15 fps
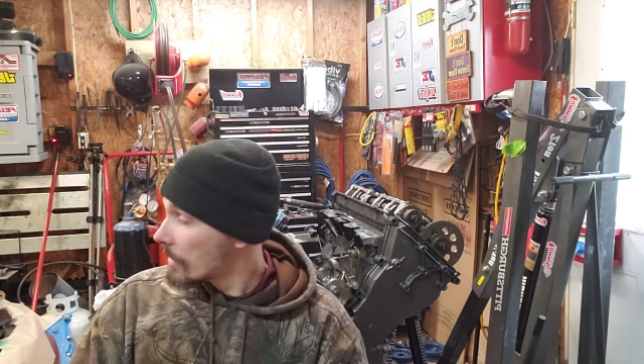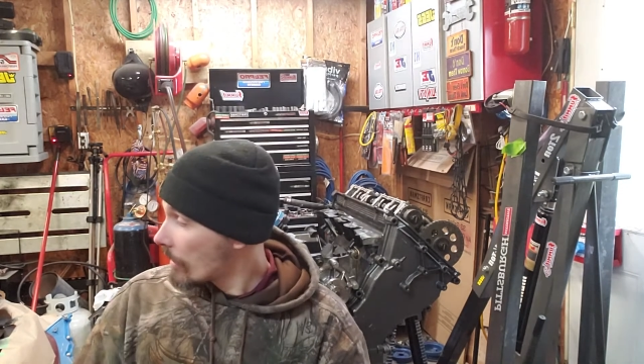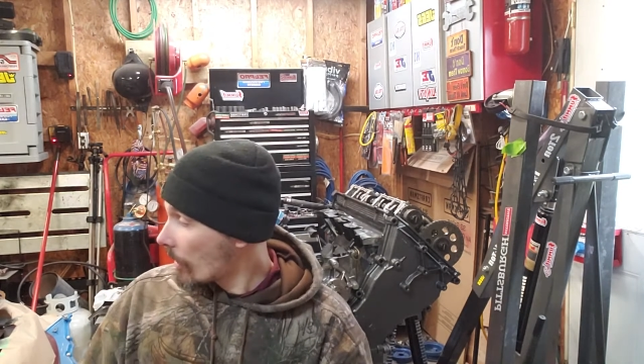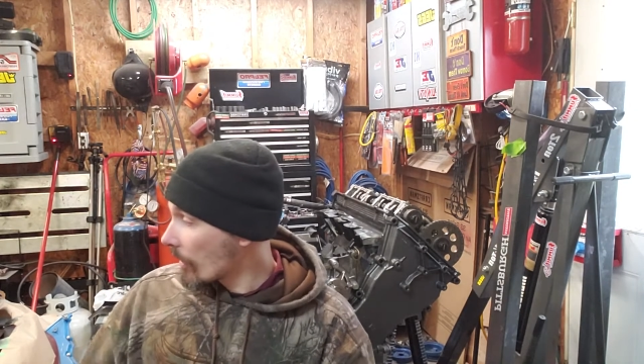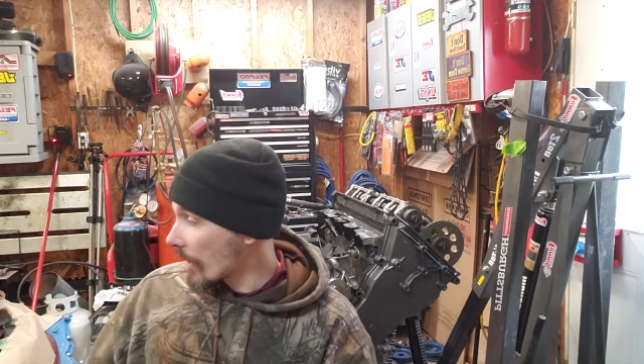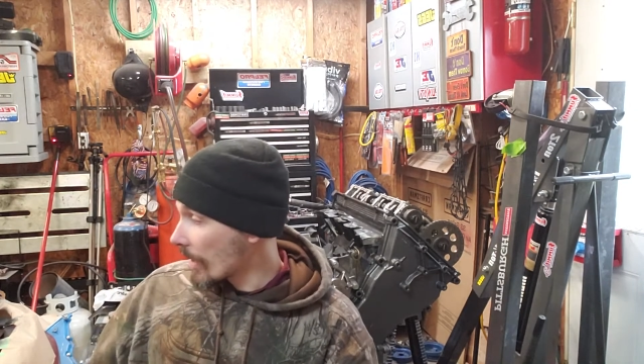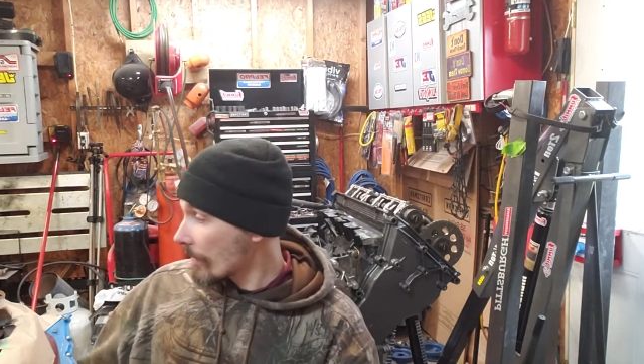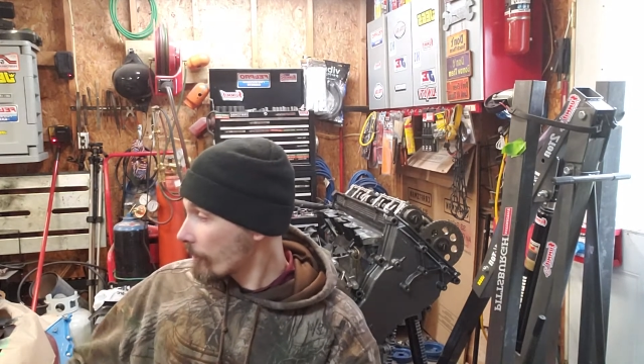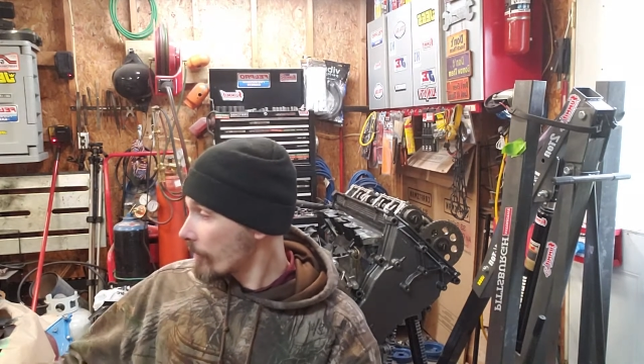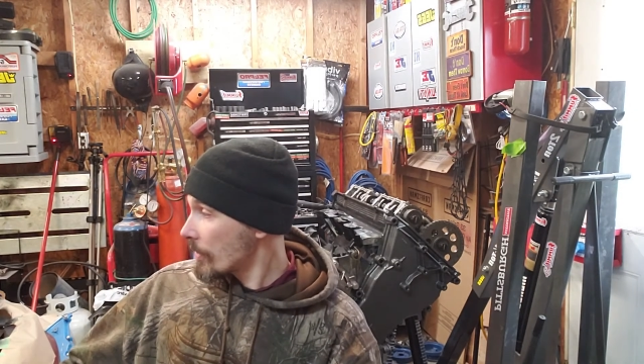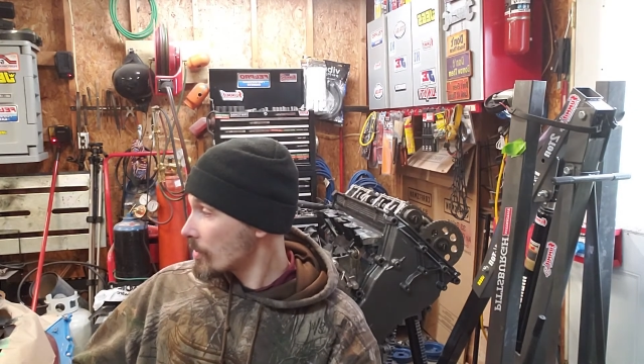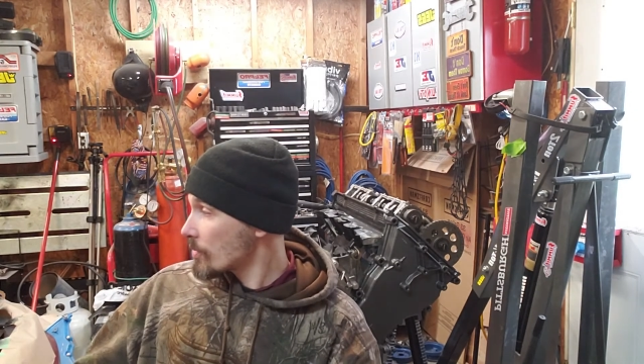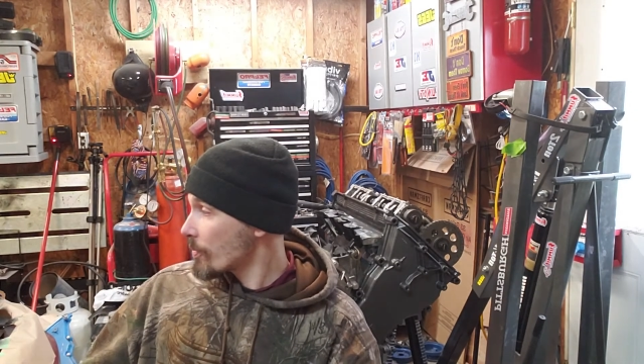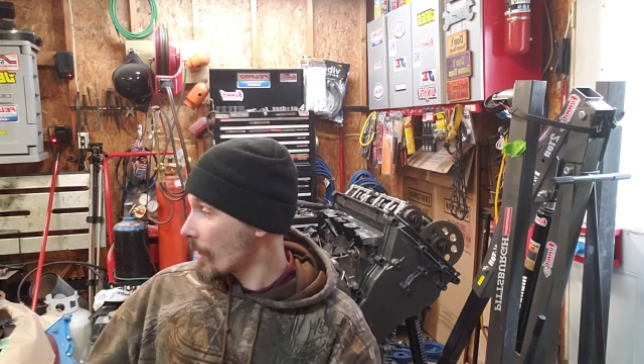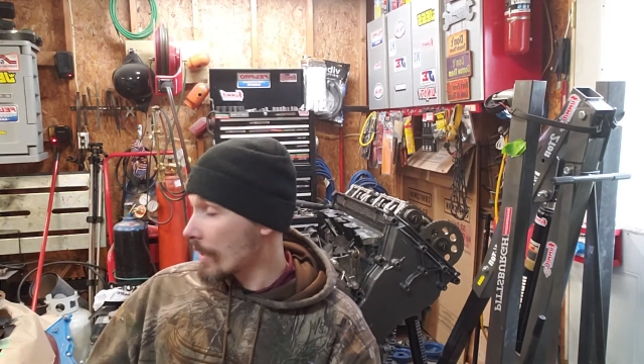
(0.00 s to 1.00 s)
I got to
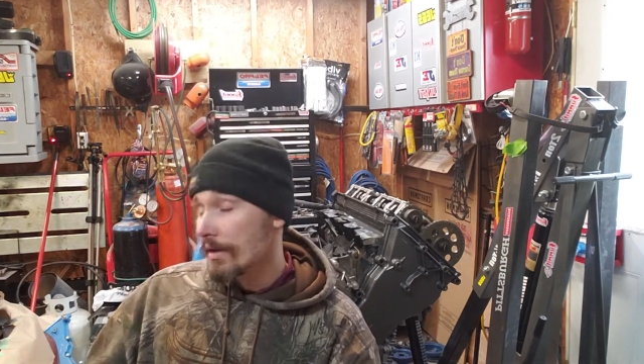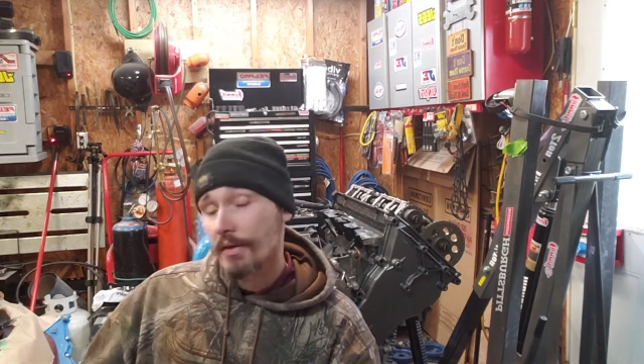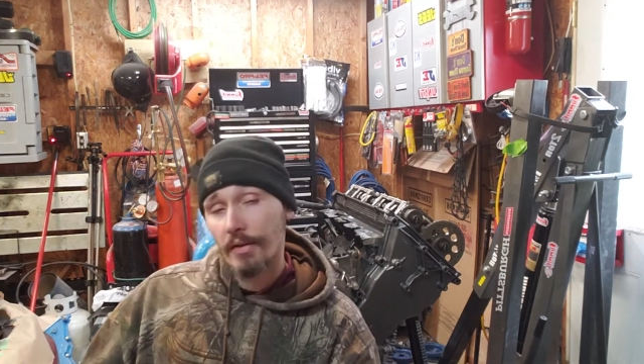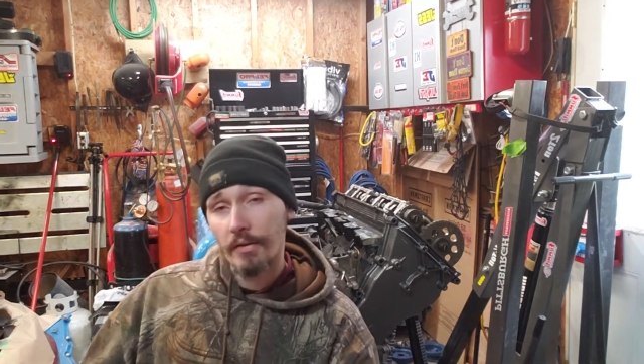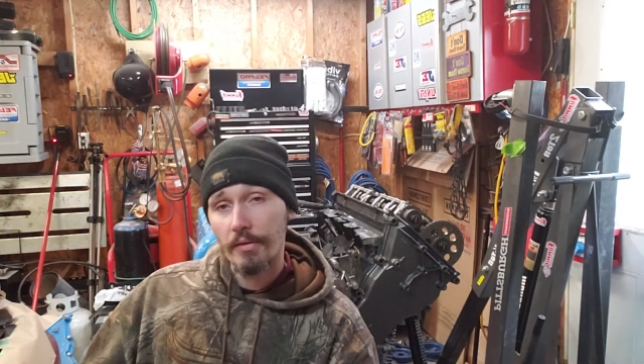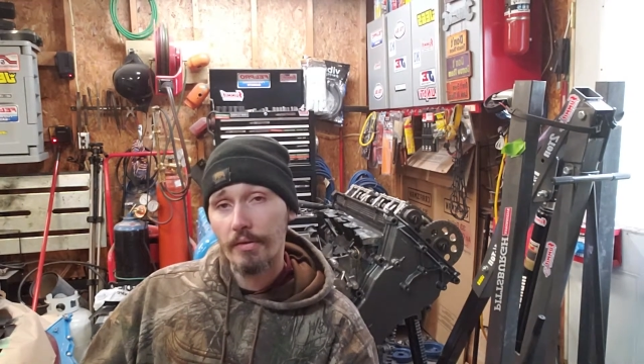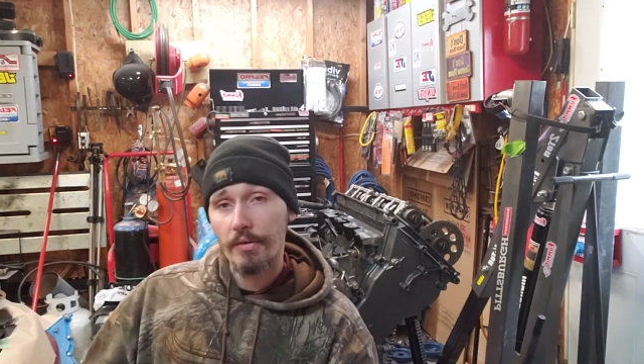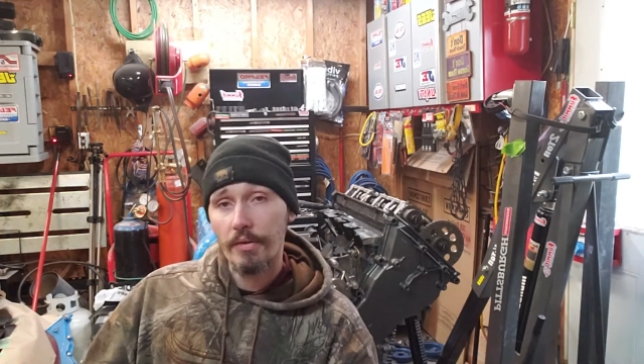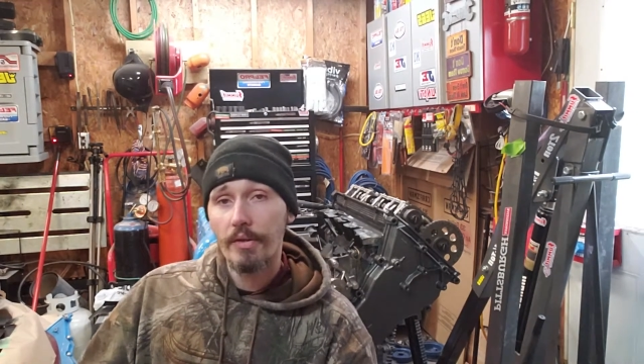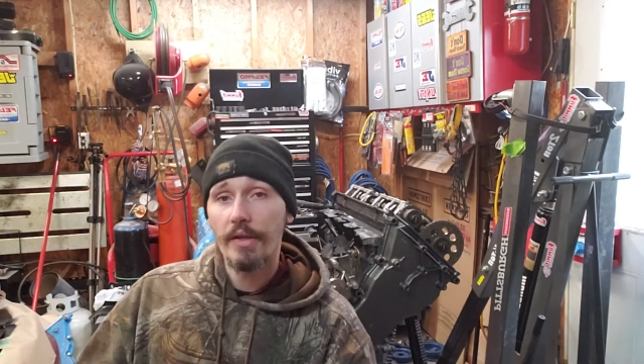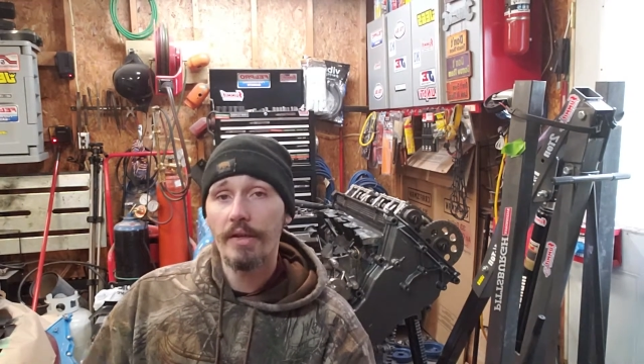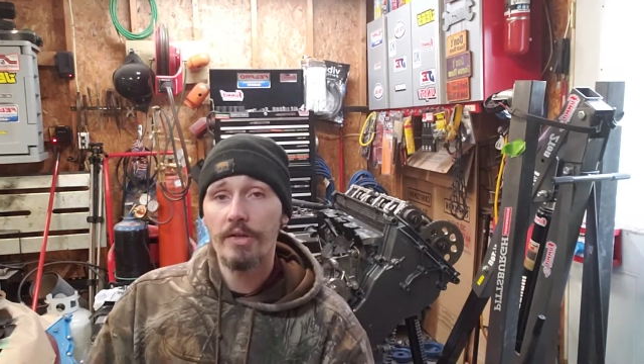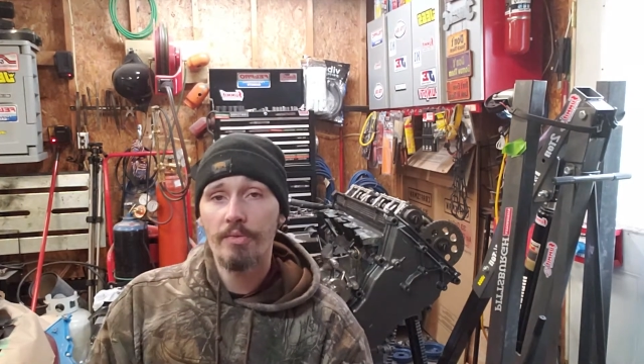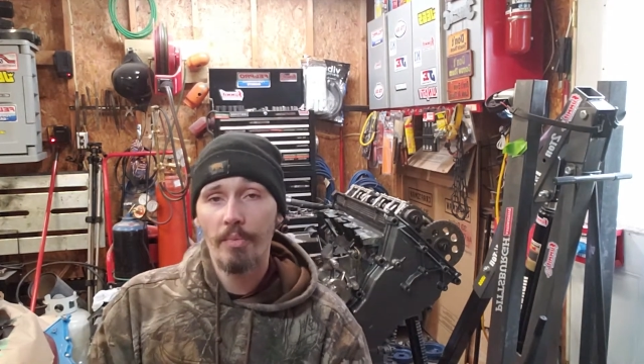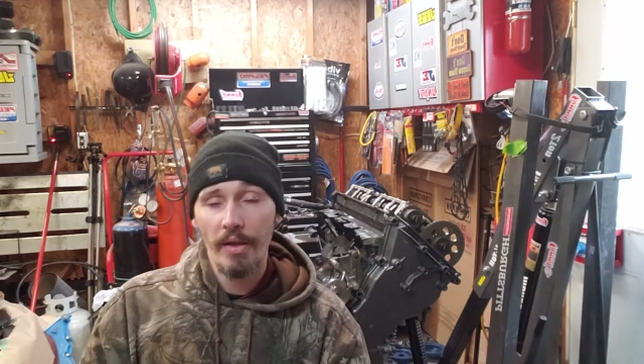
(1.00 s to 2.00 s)
finish painting the
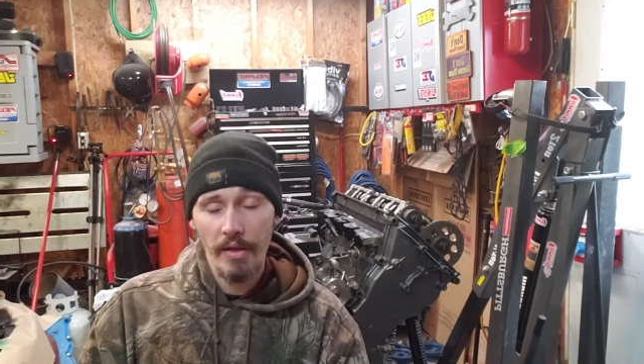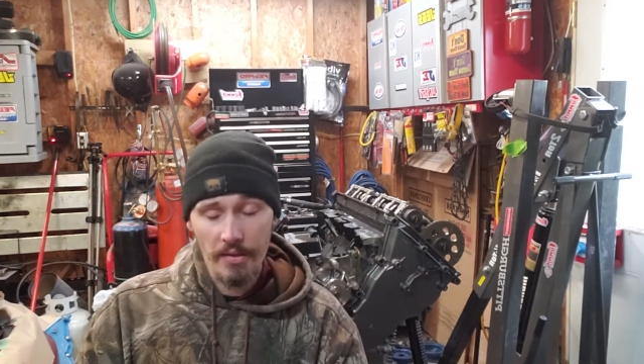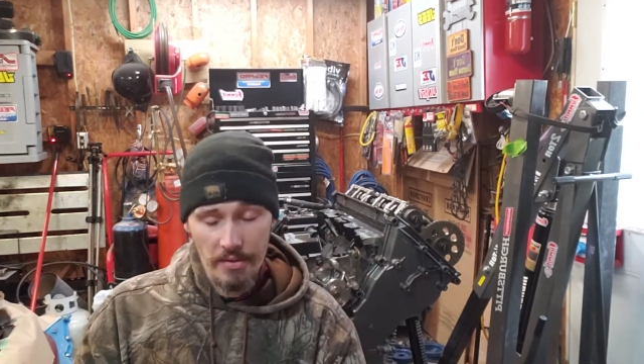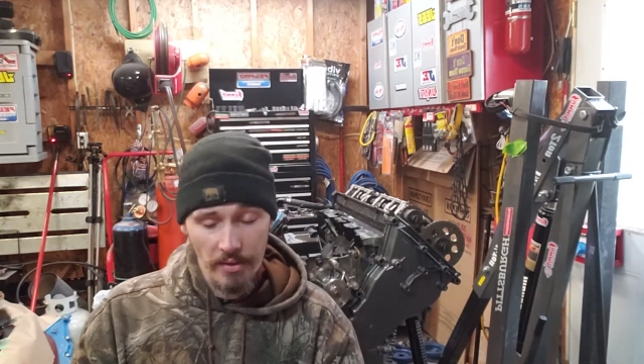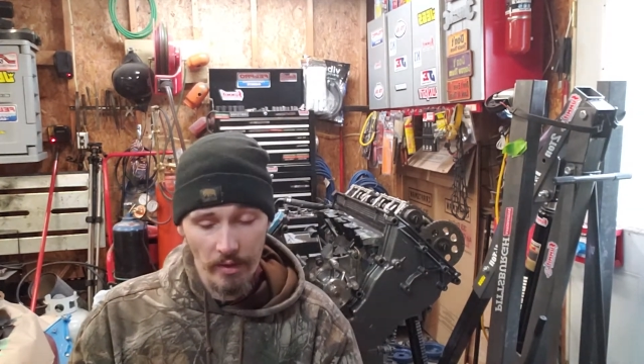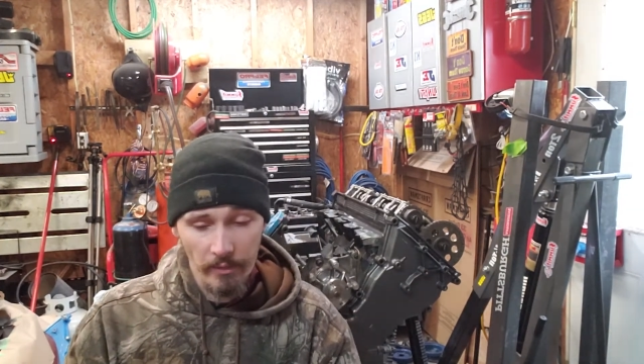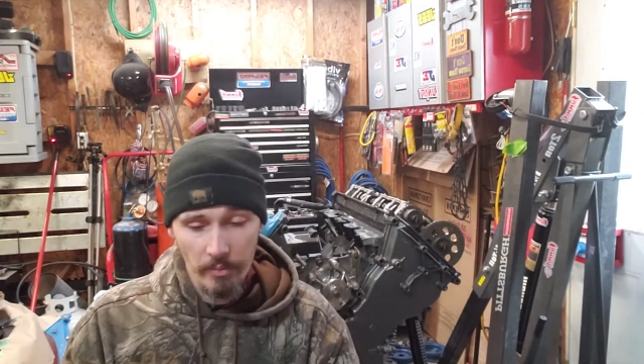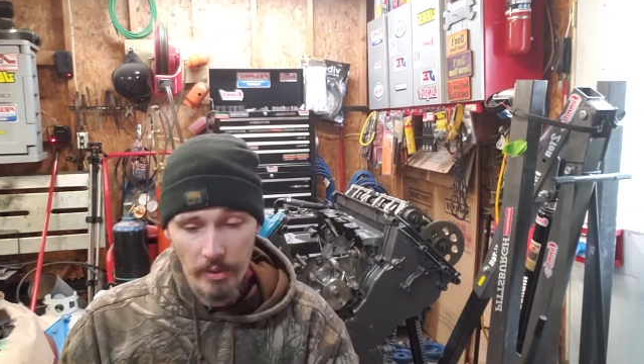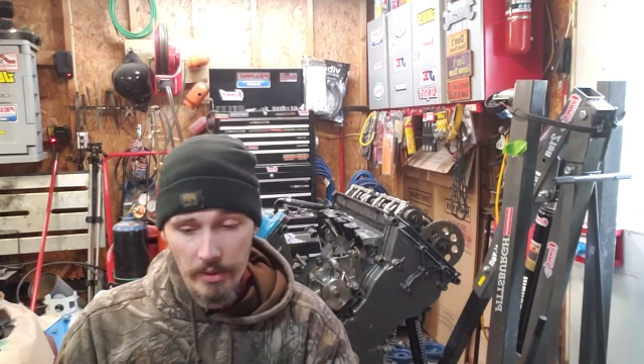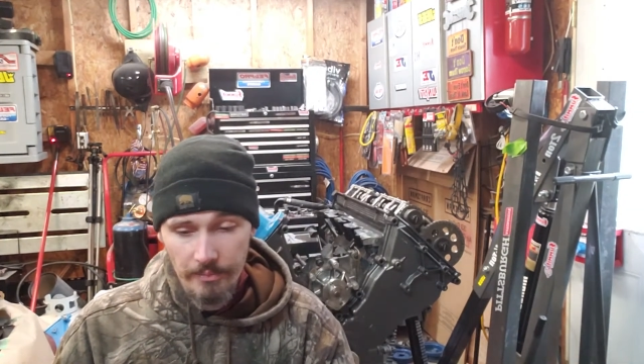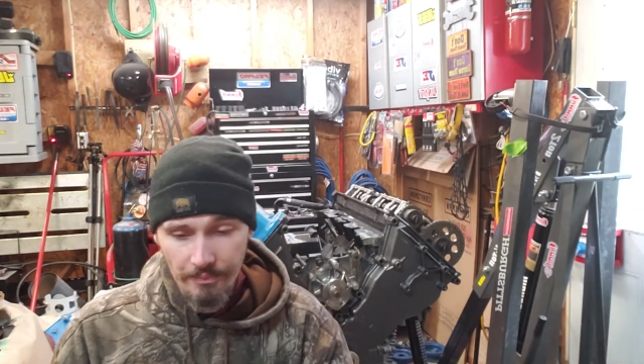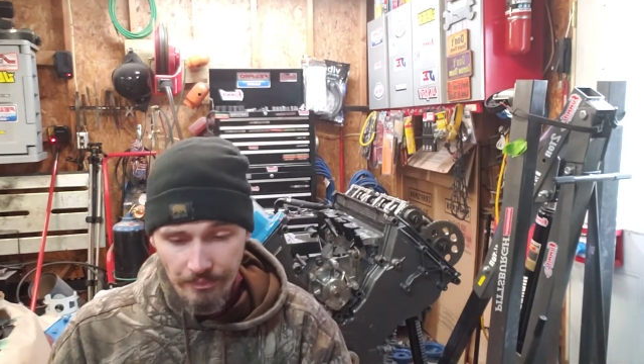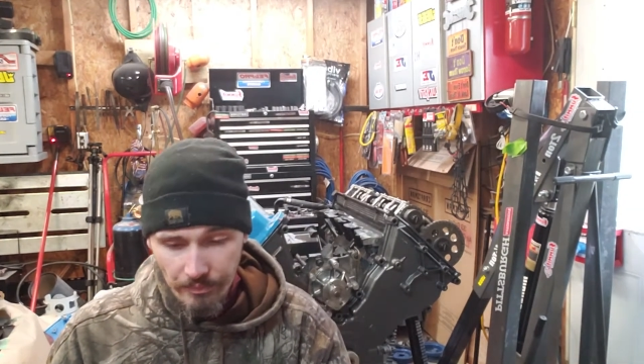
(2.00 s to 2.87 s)
engine bay and stuff, but